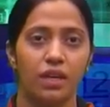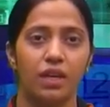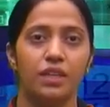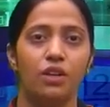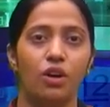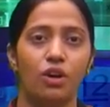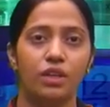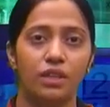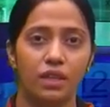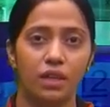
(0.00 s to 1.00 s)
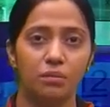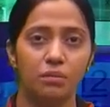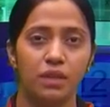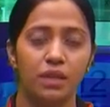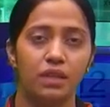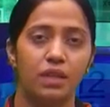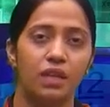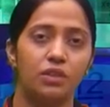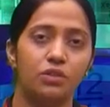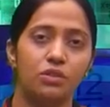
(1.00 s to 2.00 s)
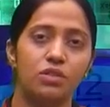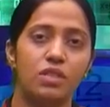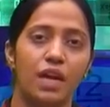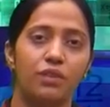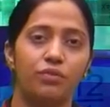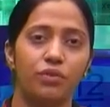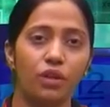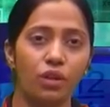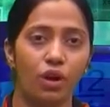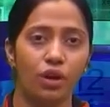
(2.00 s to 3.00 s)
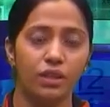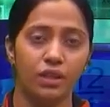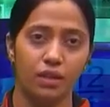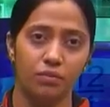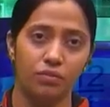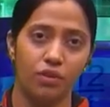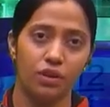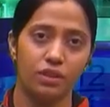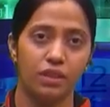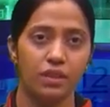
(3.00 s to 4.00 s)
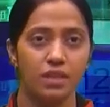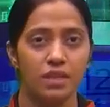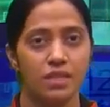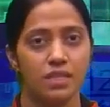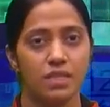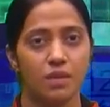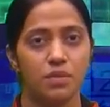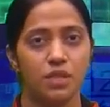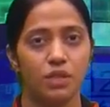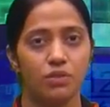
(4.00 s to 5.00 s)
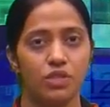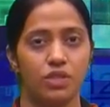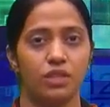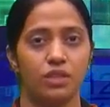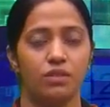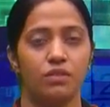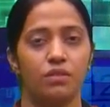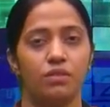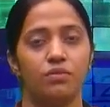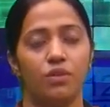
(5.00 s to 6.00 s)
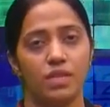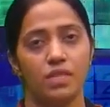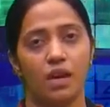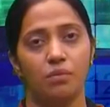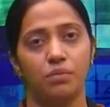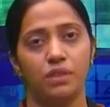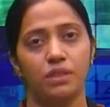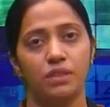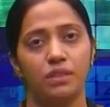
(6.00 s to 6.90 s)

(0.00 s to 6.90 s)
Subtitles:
any log term, then use that full log term for the substitution. For example,